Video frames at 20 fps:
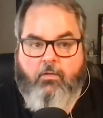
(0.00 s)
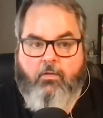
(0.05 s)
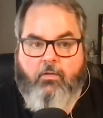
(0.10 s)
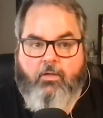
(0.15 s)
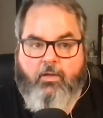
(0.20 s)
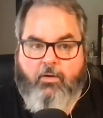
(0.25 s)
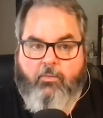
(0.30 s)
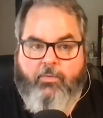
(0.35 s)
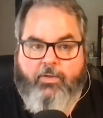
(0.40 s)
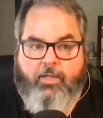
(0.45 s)

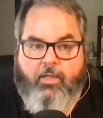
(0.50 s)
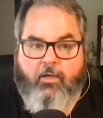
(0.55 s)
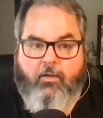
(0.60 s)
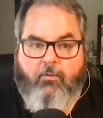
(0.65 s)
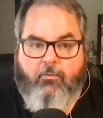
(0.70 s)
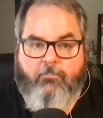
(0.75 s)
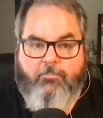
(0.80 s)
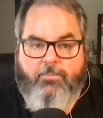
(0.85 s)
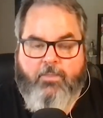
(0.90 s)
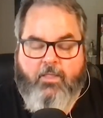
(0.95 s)
Here we
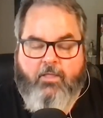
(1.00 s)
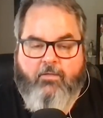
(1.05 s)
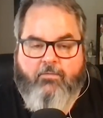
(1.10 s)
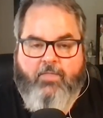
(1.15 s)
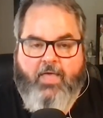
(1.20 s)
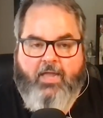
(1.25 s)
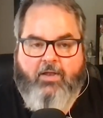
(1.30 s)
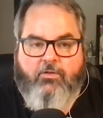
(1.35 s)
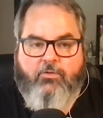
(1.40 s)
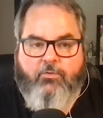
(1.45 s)
go.
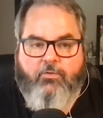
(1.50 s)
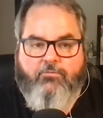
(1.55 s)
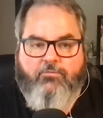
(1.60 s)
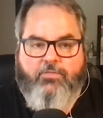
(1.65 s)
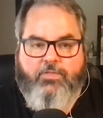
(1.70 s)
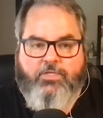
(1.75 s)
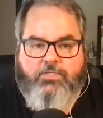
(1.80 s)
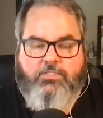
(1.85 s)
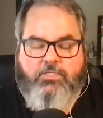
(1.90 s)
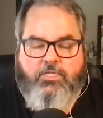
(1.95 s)
That'll do it for
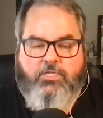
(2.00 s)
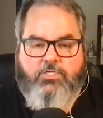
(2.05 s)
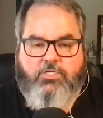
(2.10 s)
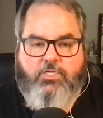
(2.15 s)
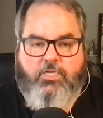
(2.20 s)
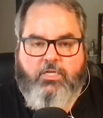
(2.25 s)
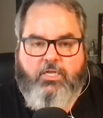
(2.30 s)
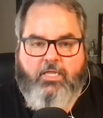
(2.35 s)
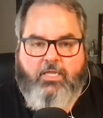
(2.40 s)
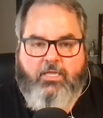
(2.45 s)
this edition
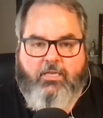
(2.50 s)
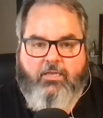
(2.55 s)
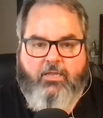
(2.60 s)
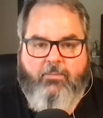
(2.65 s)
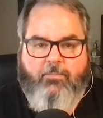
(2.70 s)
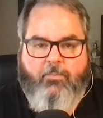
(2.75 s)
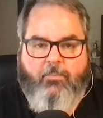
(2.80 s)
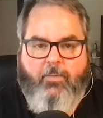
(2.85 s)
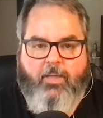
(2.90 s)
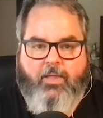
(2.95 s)
of Digging
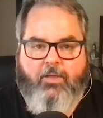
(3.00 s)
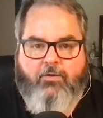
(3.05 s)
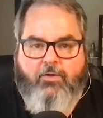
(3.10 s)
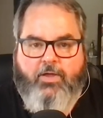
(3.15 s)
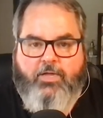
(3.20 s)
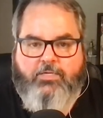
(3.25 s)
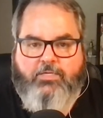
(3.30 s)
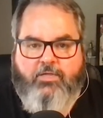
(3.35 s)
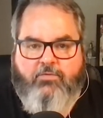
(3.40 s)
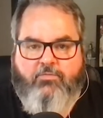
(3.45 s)
Deeper. Make
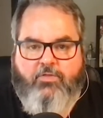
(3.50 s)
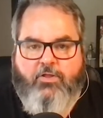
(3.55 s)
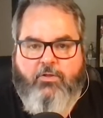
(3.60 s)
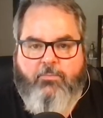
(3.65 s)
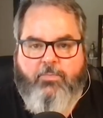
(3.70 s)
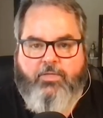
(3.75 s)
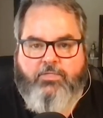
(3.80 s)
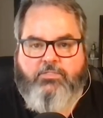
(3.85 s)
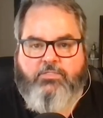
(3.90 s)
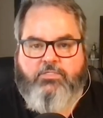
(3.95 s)
creativity your
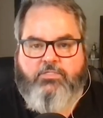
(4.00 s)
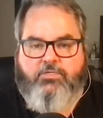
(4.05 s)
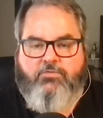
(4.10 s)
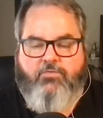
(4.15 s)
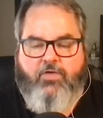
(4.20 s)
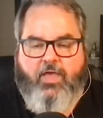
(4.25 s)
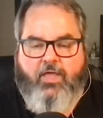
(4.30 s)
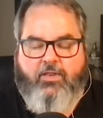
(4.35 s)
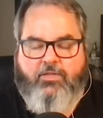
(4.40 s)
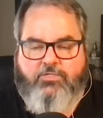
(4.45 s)
business
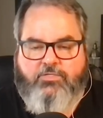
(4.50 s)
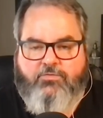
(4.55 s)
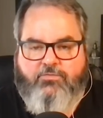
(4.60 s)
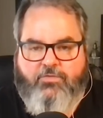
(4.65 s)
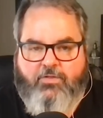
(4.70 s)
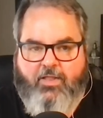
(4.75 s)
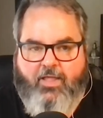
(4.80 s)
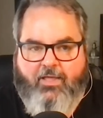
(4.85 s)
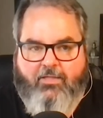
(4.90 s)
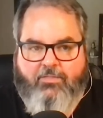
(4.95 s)
advantage. If
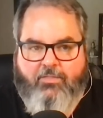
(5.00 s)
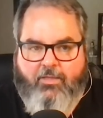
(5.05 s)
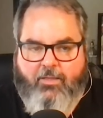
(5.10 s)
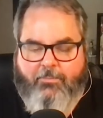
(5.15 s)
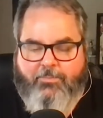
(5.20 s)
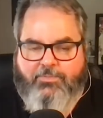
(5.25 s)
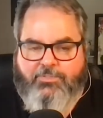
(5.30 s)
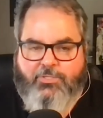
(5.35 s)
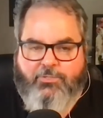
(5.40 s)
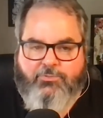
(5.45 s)
you like the
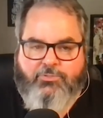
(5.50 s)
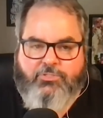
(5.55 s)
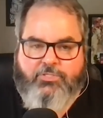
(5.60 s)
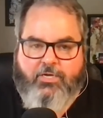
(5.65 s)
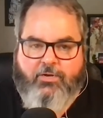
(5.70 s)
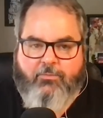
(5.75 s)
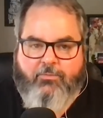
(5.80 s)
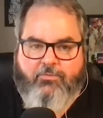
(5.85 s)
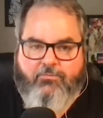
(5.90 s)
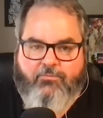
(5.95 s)
episode, share
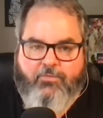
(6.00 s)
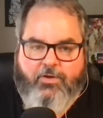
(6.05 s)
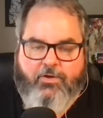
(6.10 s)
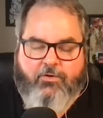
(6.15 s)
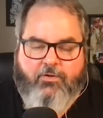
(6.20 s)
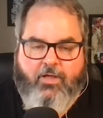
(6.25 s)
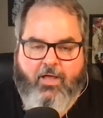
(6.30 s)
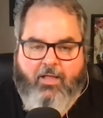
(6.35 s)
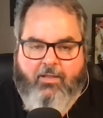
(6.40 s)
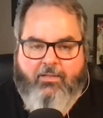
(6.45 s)
it with a friend or
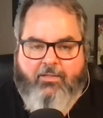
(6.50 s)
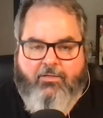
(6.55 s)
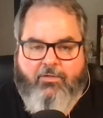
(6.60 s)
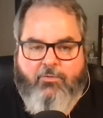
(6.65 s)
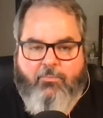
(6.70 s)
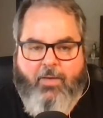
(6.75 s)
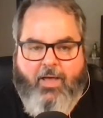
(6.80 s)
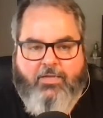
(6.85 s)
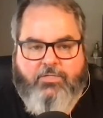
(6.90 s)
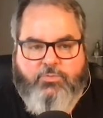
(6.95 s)
colleague who
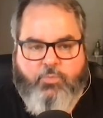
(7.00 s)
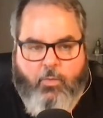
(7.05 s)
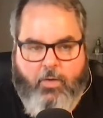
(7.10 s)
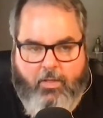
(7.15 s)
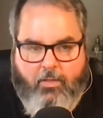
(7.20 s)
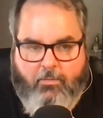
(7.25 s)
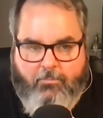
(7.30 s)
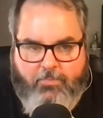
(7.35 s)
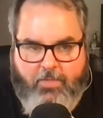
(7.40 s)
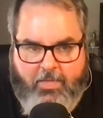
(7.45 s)
might as
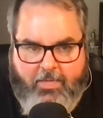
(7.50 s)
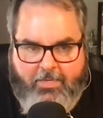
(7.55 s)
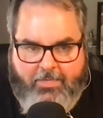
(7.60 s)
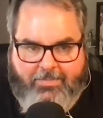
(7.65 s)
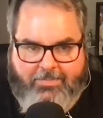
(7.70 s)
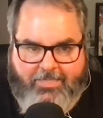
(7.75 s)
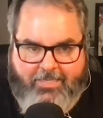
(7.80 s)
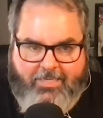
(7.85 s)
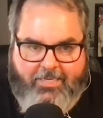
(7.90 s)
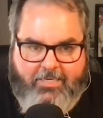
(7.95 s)
well.
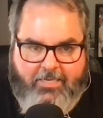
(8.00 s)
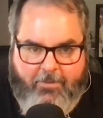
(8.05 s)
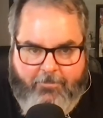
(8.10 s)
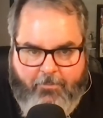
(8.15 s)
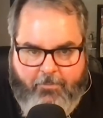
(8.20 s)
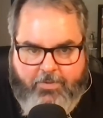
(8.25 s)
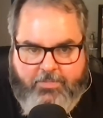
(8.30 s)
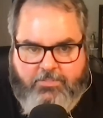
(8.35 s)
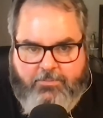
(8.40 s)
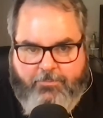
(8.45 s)
Digging
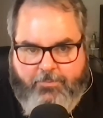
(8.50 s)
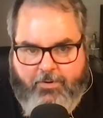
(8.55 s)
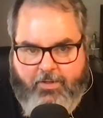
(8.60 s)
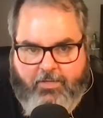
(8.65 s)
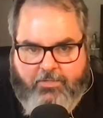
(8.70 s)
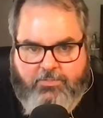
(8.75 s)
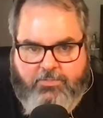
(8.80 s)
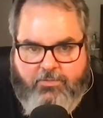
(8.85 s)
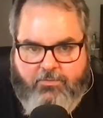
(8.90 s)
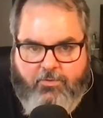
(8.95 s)
Deeper is a
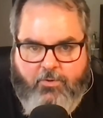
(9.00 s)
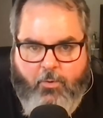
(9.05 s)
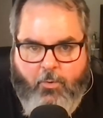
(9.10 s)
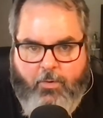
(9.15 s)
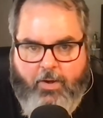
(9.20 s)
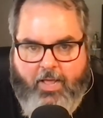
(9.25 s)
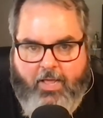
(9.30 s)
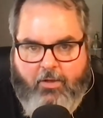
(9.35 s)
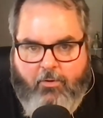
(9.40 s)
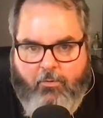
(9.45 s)
production of the
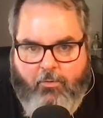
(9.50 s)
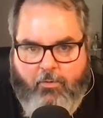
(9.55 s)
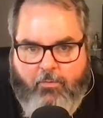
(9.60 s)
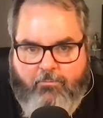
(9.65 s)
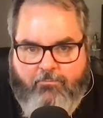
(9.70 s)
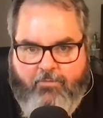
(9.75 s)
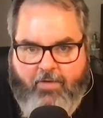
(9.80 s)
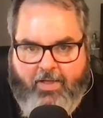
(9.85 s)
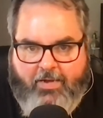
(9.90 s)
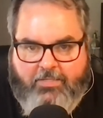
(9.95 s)
Cornett
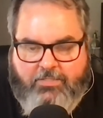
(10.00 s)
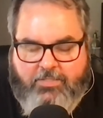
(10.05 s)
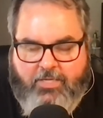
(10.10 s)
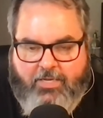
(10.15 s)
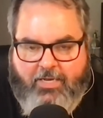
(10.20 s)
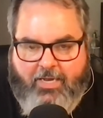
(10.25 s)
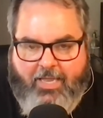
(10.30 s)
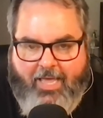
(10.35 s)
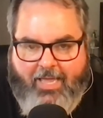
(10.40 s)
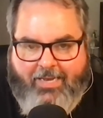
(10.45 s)
Group. Find us
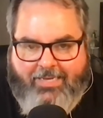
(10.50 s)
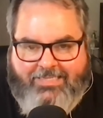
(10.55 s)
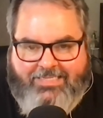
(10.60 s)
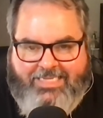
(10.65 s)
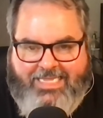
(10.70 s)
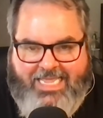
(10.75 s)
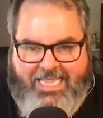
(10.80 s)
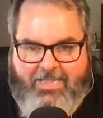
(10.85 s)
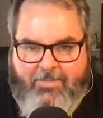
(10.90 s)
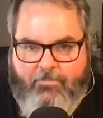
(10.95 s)
online at
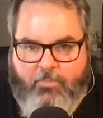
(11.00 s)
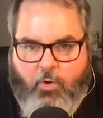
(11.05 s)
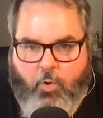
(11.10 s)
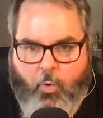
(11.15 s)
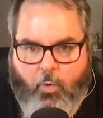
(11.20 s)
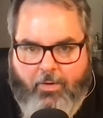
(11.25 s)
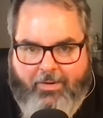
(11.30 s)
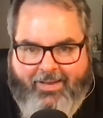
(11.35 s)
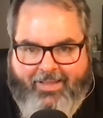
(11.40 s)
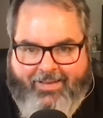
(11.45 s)
team
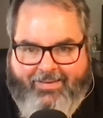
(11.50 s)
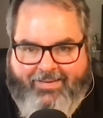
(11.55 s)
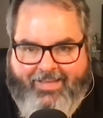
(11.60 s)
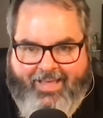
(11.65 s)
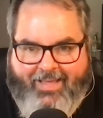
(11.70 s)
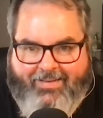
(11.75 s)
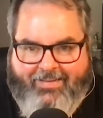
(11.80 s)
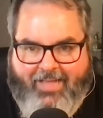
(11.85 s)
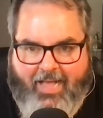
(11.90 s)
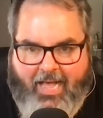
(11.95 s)
cornett
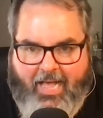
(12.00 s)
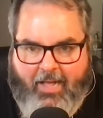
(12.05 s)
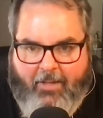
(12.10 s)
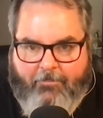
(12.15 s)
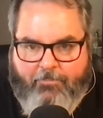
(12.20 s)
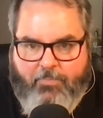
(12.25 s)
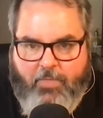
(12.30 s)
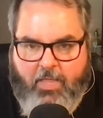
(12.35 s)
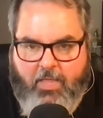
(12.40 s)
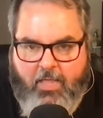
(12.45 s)
dot com.
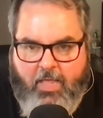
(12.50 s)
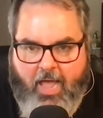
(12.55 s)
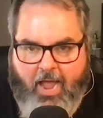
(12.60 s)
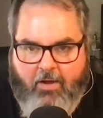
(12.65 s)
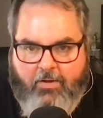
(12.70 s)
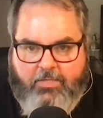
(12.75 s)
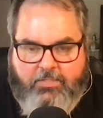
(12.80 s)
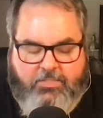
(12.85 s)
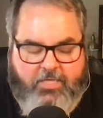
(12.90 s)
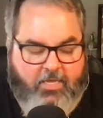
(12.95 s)

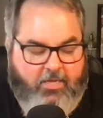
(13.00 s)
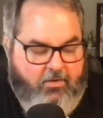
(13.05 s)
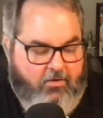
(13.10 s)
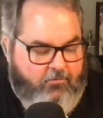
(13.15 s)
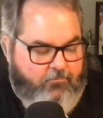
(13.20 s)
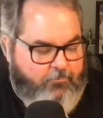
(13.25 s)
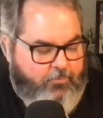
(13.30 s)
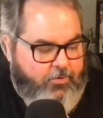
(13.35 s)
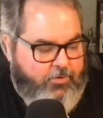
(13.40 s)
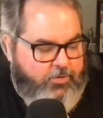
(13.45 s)
Our
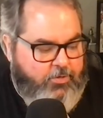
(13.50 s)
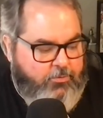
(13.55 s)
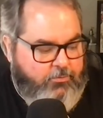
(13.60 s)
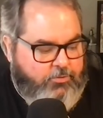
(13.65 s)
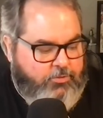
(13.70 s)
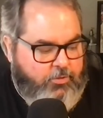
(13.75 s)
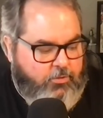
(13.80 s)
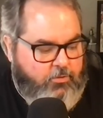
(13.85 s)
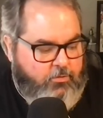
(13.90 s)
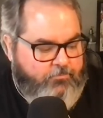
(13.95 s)
executive
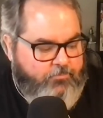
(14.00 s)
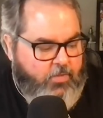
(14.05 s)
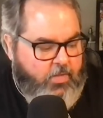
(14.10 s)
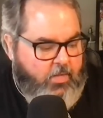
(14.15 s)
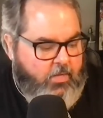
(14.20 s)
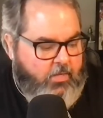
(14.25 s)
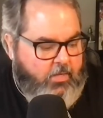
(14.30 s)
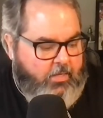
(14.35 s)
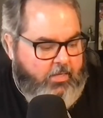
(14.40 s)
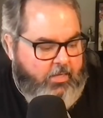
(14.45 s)
producer
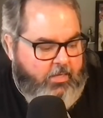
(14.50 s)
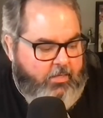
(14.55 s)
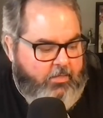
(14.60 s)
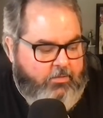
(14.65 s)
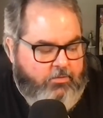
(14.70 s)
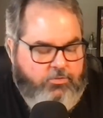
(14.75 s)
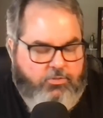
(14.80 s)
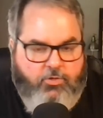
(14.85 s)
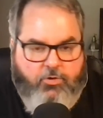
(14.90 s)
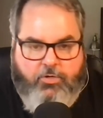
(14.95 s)

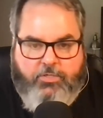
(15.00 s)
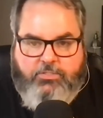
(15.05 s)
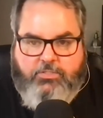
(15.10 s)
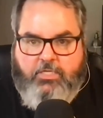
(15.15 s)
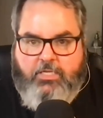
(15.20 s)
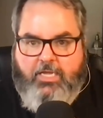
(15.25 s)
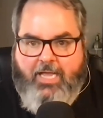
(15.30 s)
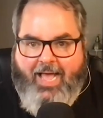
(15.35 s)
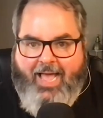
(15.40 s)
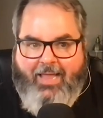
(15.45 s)
is
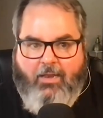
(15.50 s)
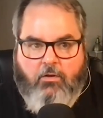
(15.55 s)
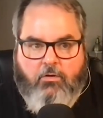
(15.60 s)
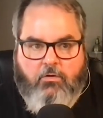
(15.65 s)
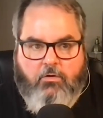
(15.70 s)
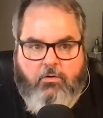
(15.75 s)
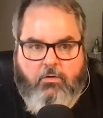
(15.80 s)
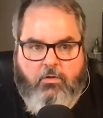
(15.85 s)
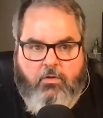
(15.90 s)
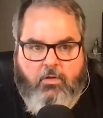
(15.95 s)
Christy
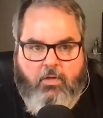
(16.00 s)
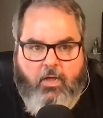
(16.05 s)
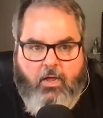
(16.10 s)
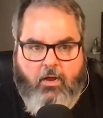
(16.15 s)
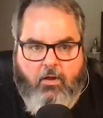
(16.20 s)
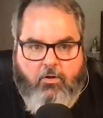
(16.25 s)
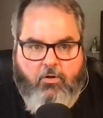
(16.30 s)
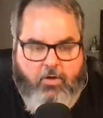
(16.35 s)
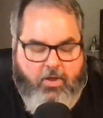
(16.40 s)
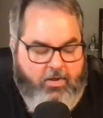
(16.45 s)
Heiler.
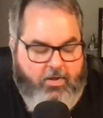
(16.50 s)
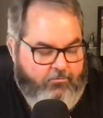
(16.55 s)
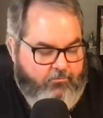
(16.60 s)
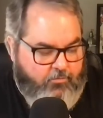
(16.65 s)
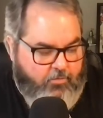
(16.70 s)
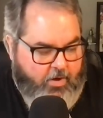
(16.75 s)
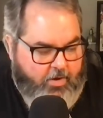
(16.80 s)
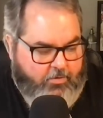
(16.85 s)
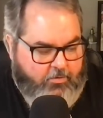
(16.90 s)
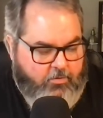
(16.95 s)
Our creative
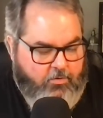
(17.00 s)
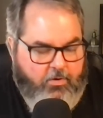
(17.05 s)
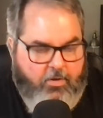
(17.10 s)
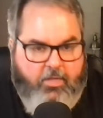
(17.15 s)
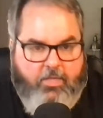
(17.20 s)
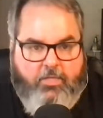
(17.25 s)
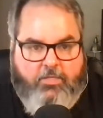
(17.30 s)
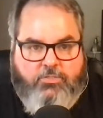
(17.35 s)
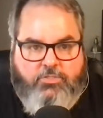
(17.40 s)
director is